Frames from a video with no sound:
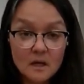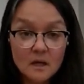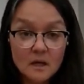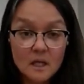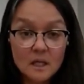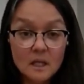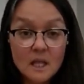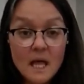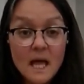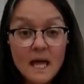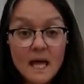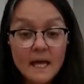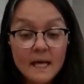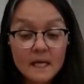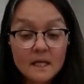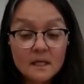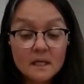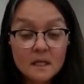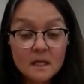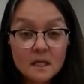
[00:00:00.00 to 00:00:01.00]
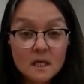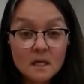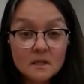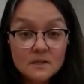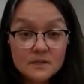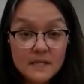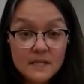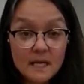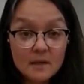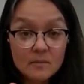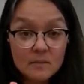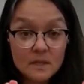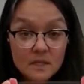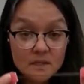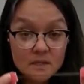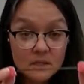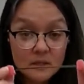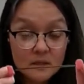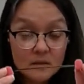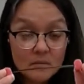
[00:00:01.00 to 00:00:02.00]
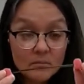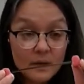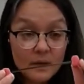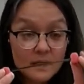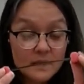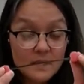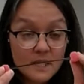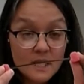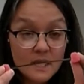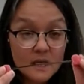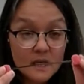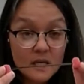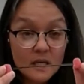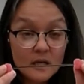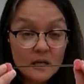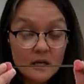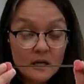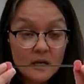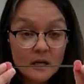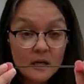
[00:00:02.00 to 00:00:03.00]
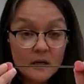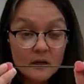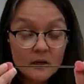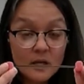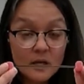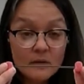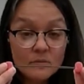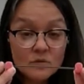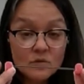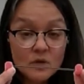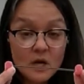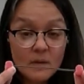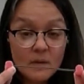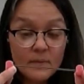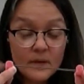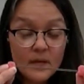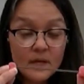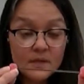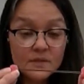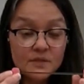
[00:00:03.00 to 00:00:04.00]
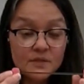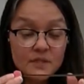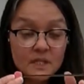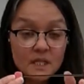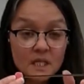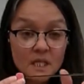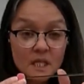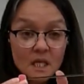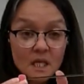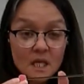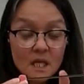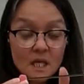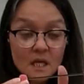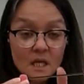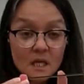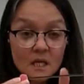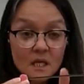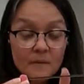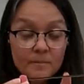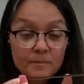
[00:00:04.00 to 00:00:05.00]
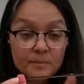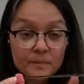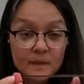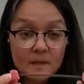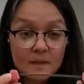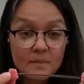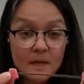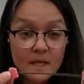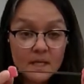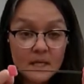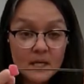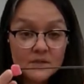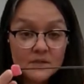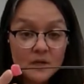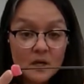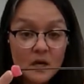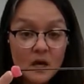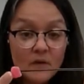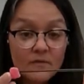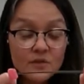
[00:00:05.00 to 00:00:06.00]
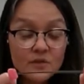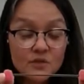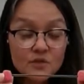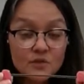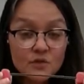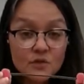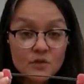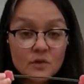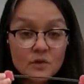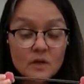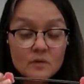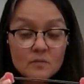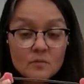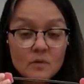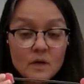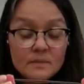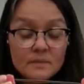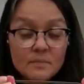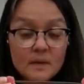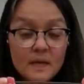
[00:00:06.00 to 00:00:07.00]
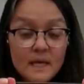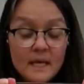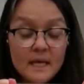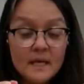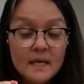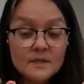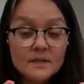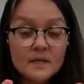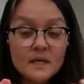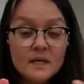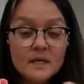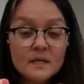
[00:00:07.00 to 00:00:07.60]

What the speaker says: a line segment by taking a gumdrop and sticking, in my case, a coffee stirrer on one end,